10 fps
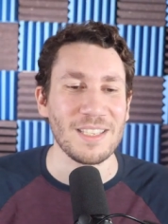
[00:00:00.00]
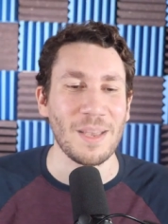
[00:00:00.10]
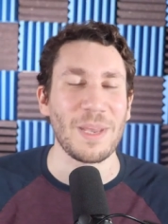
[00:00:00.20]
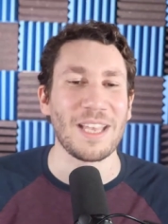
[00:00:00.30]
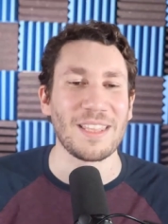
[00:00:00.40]
I
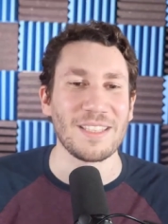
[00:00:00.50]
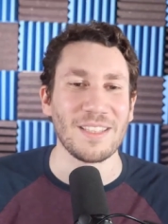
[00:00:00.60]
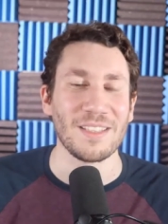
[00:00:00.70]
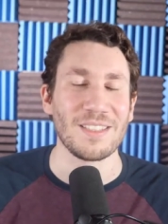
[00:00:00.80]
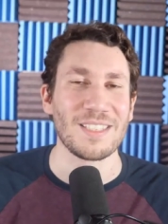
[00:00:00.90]
mean, I think
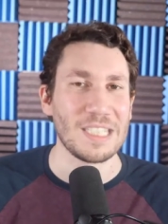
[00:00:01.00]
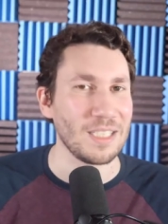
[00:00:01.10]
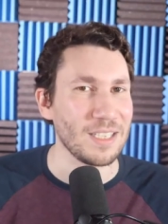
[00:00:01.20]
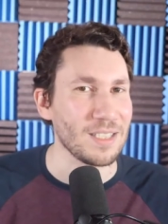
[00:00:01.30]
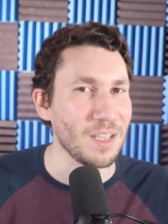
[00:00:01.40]
the, the
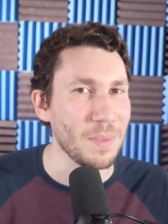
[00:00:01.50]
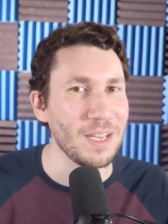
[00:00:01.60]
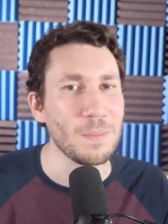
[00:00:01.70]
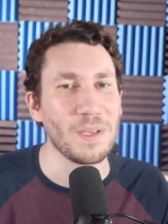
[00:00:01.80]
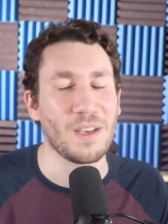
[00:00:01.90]
ceiling is
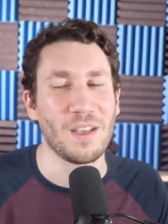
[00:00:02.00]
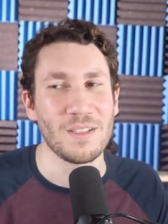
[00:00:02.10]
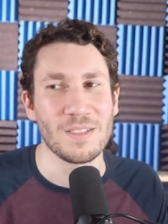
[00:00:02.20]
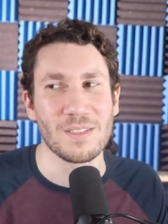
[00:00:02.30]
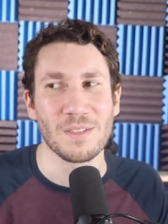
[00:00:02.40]
limited
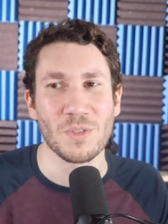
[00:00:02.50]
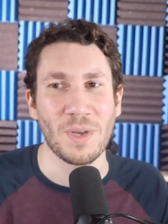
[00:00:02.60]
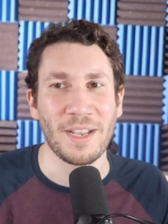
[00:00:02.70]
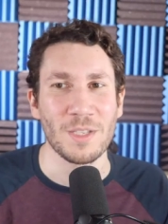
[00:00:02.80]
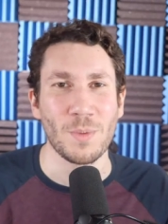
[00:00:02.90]
because the
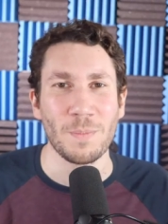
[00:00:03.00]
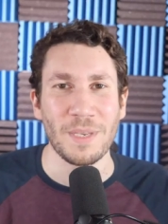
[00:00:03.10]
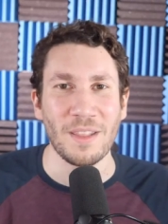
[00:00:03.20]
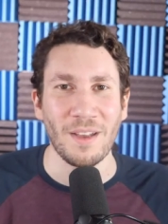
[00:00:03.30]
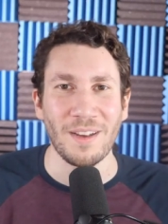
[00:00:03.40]
strikeouts won't be there,